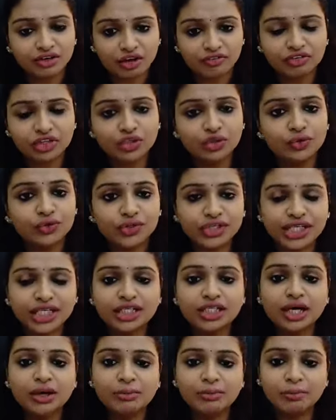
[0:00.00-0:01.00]
you treat
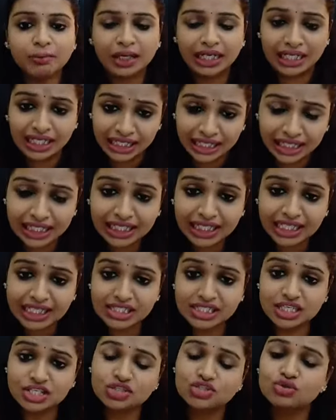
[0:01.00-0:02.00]
the malarial
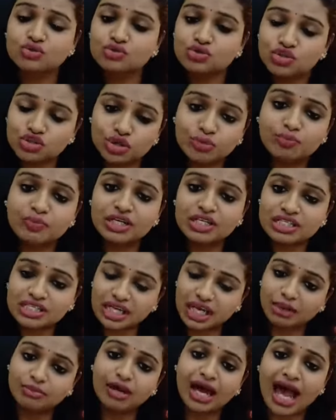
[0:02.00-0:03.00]
cases, you should
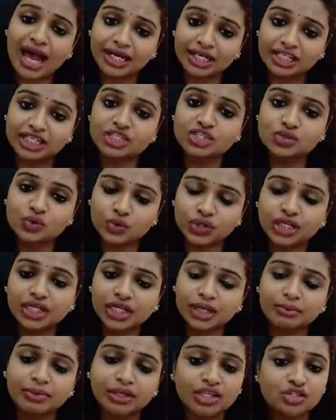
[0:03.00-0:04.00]
prescribe an antisoric
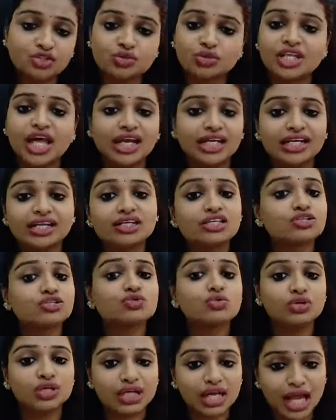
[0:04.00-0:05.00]
remedy so that there is
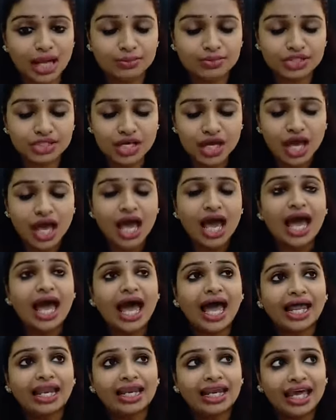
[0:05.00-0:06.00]
no relapse.
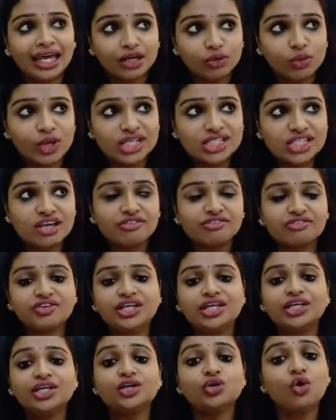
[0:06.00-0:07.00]
And likewise, I
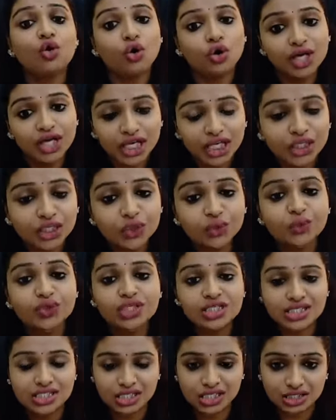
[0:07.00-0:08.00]
feel in all acute
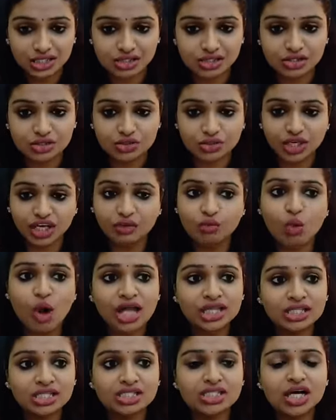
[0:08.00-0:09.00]
diseases, okay,
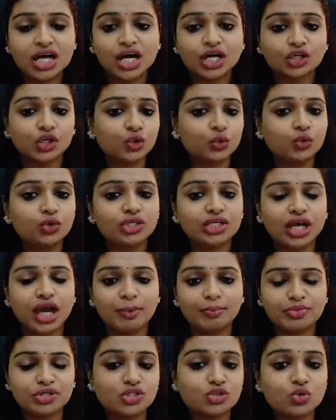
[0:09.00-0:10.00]
once the acute
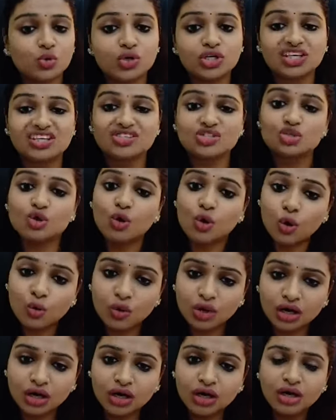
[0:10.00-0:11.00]
episode is
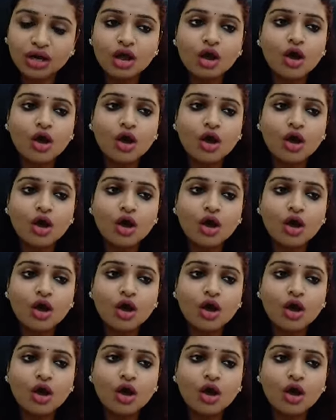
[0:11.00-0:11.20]
over,